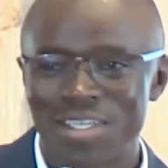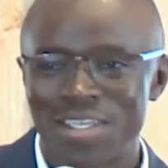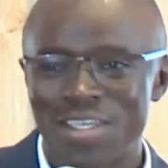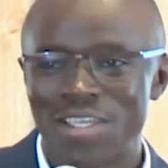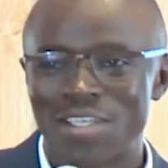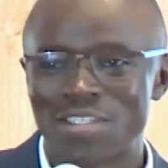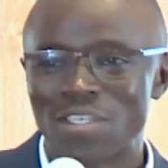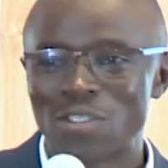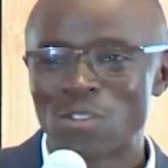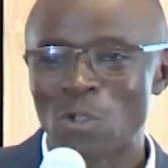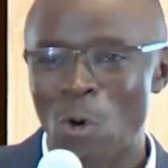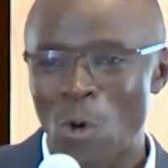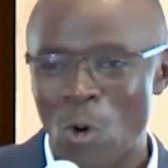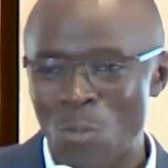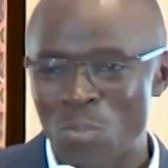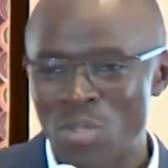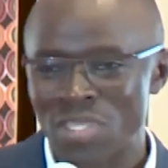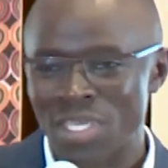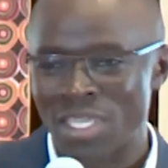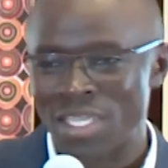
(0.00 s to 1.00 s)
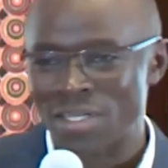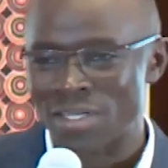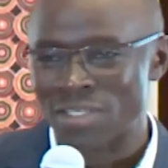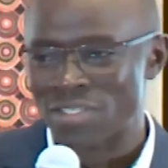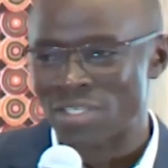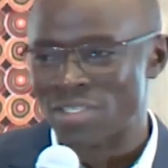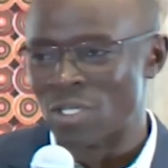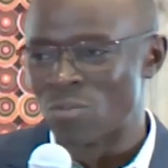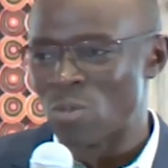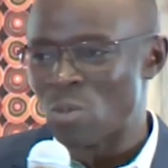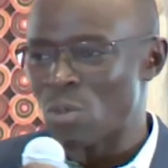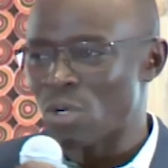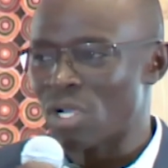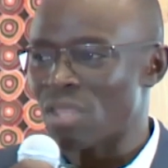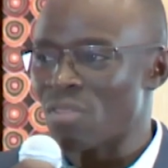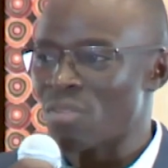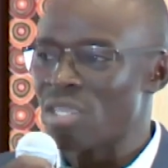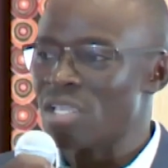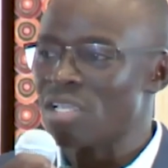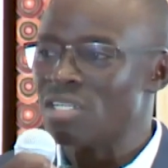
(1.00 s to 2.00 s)
He sees hope in the industry, that people
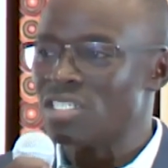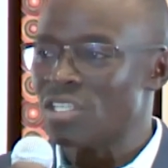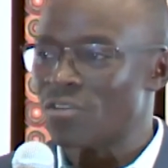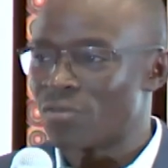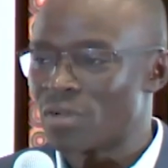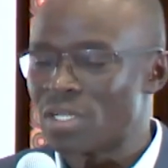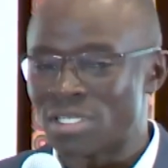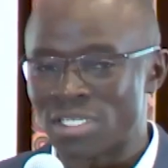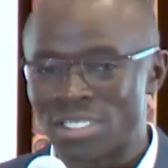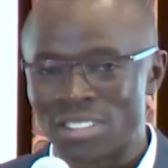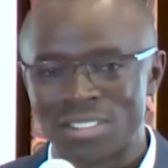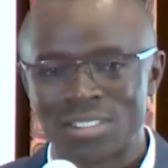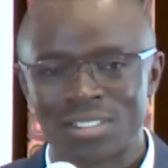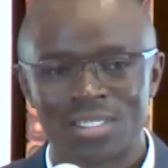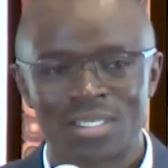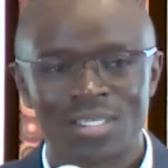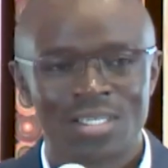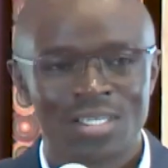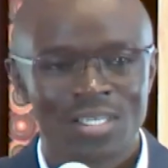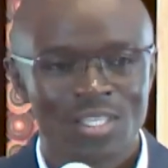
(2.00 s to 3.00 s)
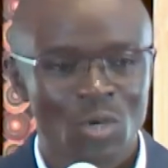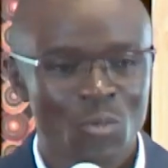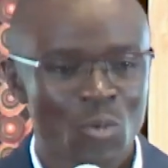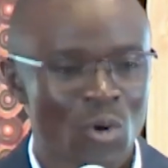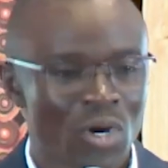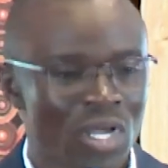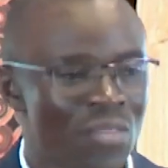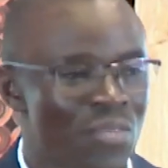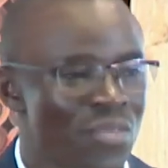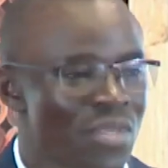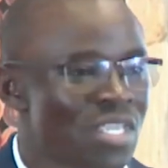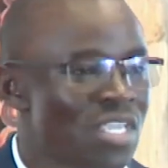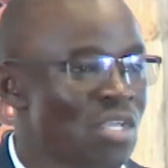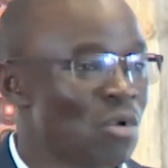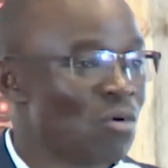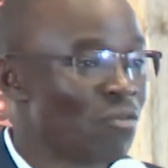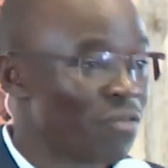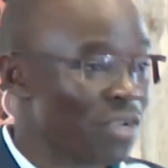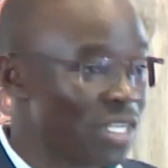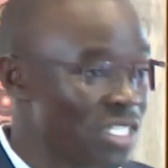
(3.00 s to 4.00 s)
can think differently, that people can think
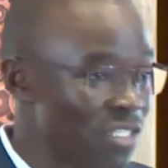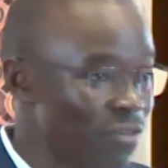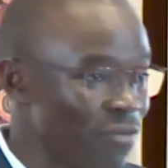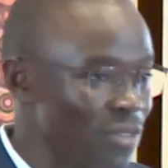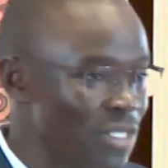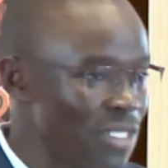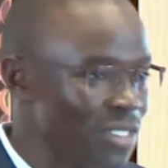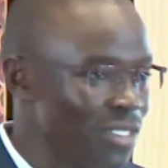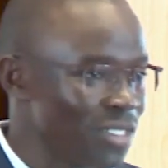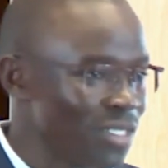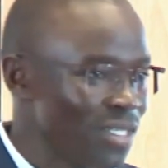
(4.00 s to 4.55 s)
innovatively,